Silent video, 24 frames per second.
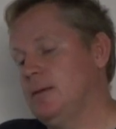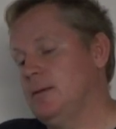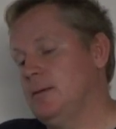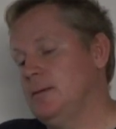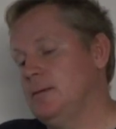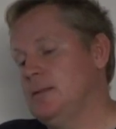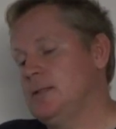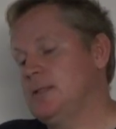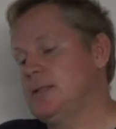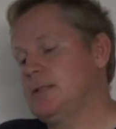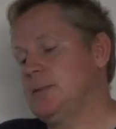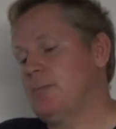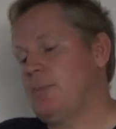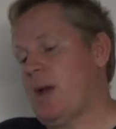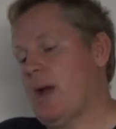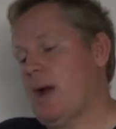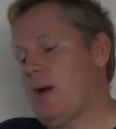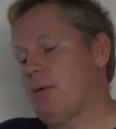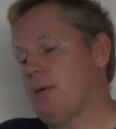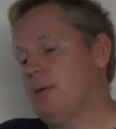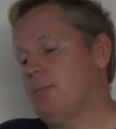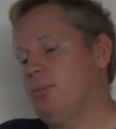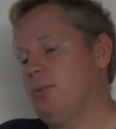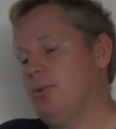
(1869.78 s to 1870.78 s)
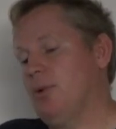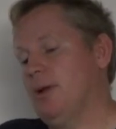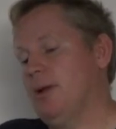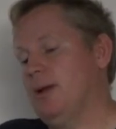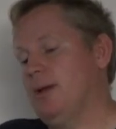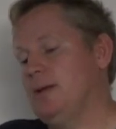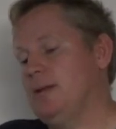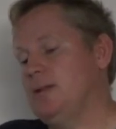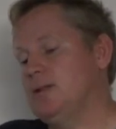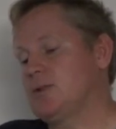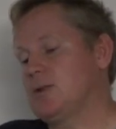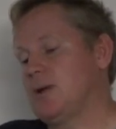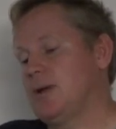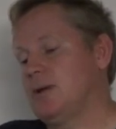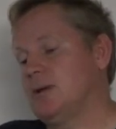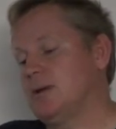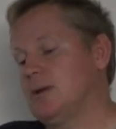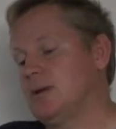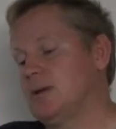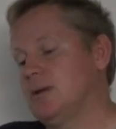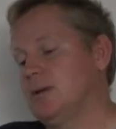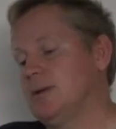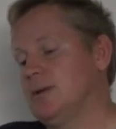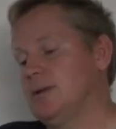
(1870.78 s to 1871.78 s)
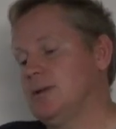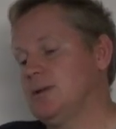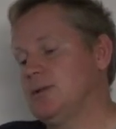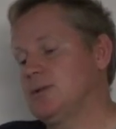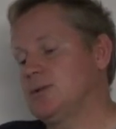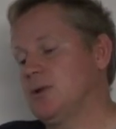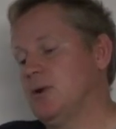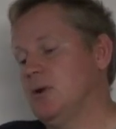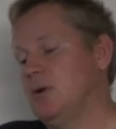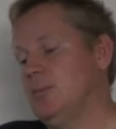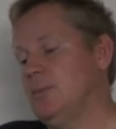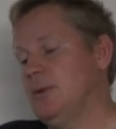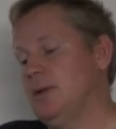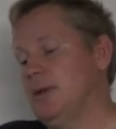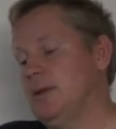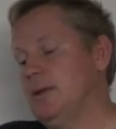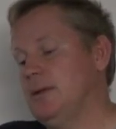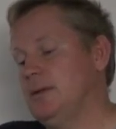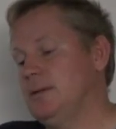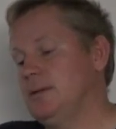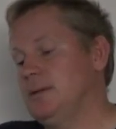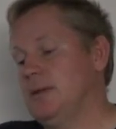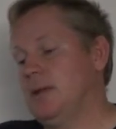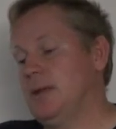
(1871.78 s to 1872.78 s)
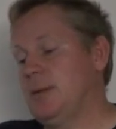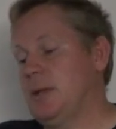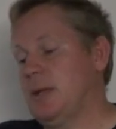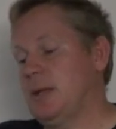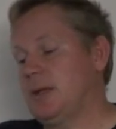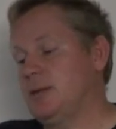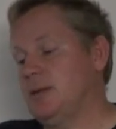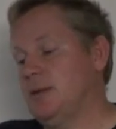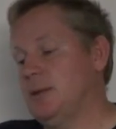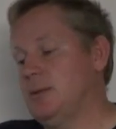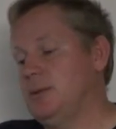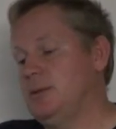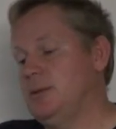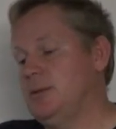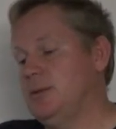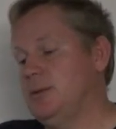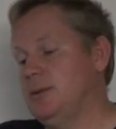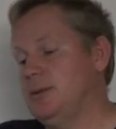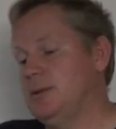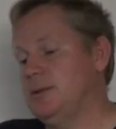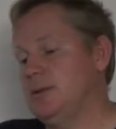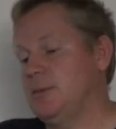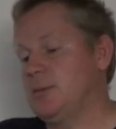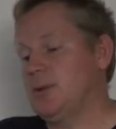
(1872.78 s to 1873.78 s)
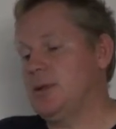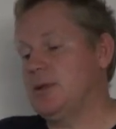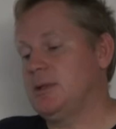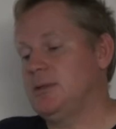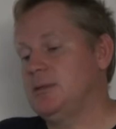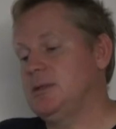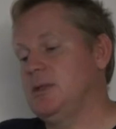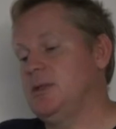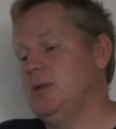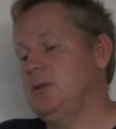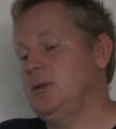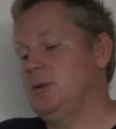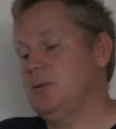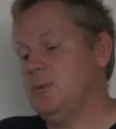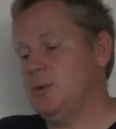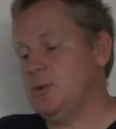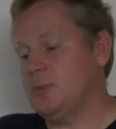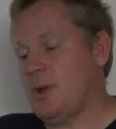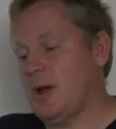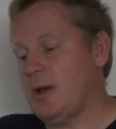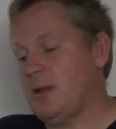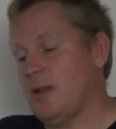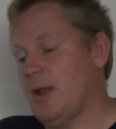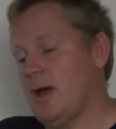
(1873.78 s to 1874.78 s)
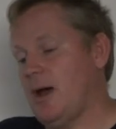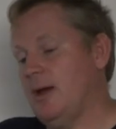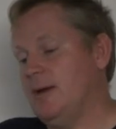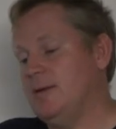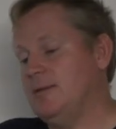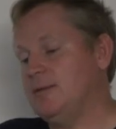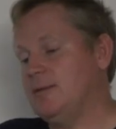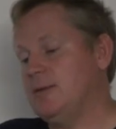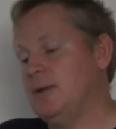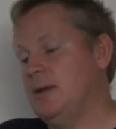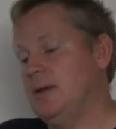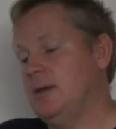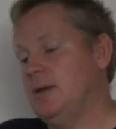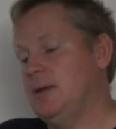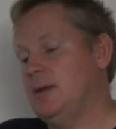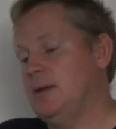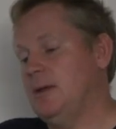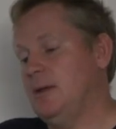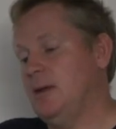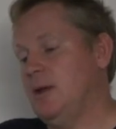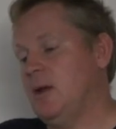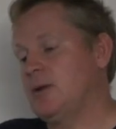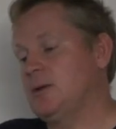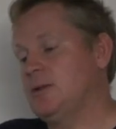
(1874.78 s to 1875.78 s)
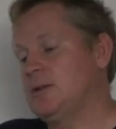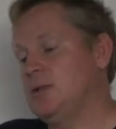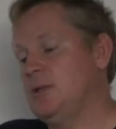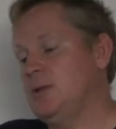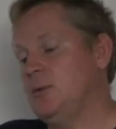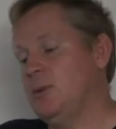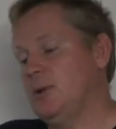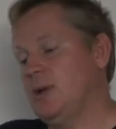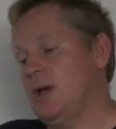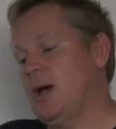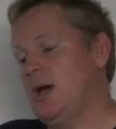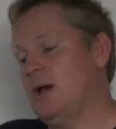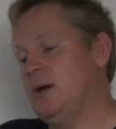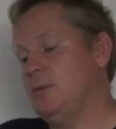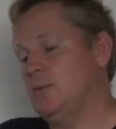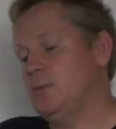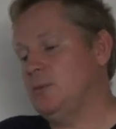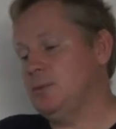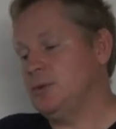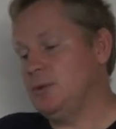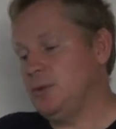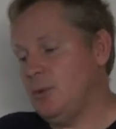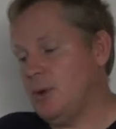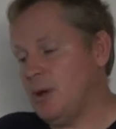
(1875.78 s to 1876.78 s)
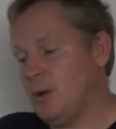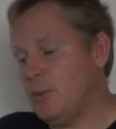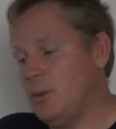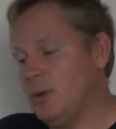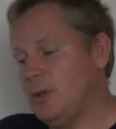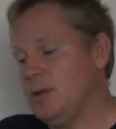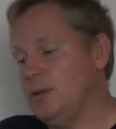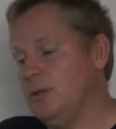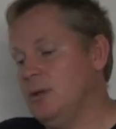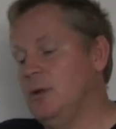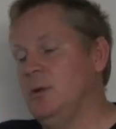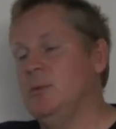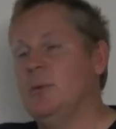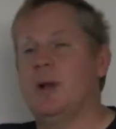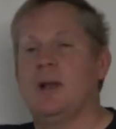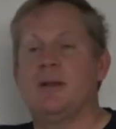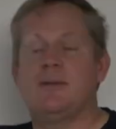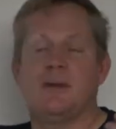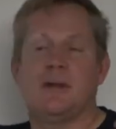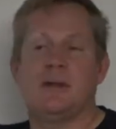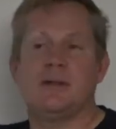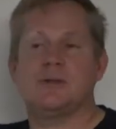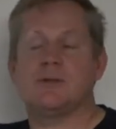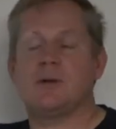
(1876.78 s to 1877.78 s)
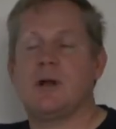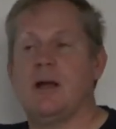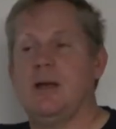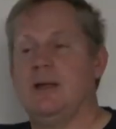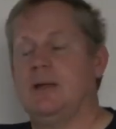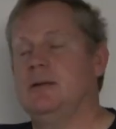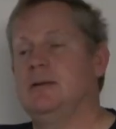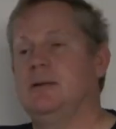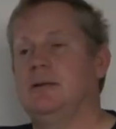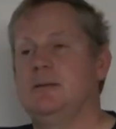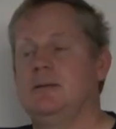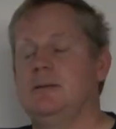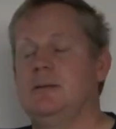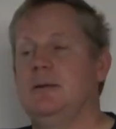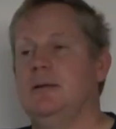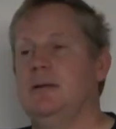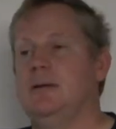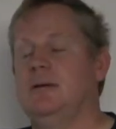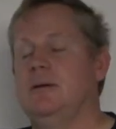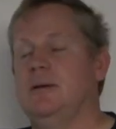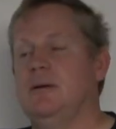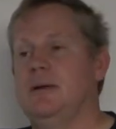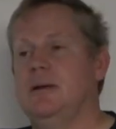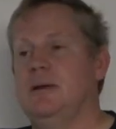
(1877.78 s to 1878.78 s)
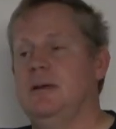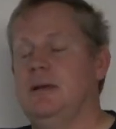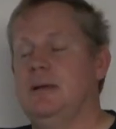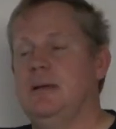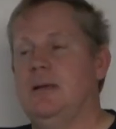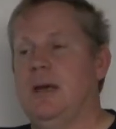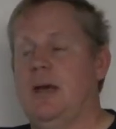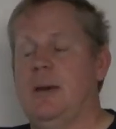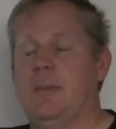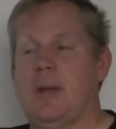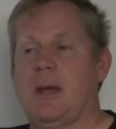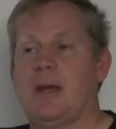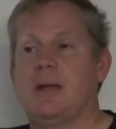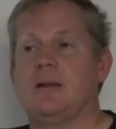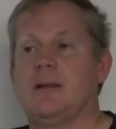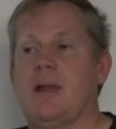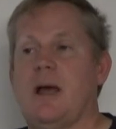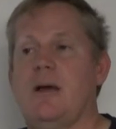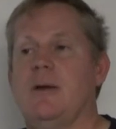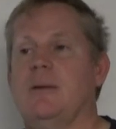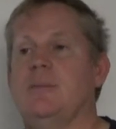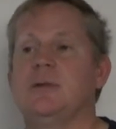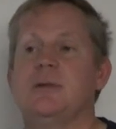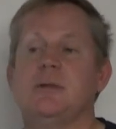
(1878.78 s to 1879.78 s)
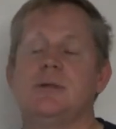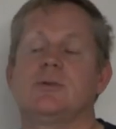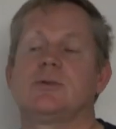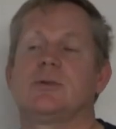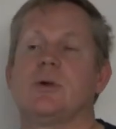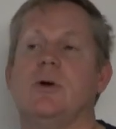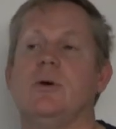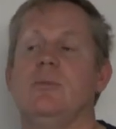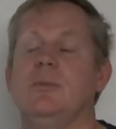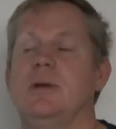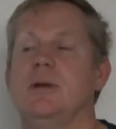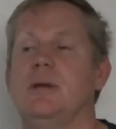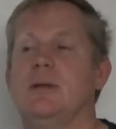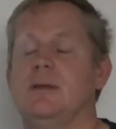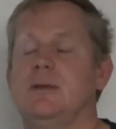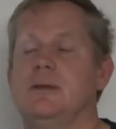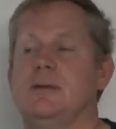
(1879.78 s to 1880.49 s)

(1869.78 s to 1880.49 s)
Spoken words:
This is a power play. He's trying to hurt and control me. And I'm not going to let him do it. I'm going to continue with my life, and I'll continue what I want to do and what I think is right. You know, I'm not going to allow him to control me.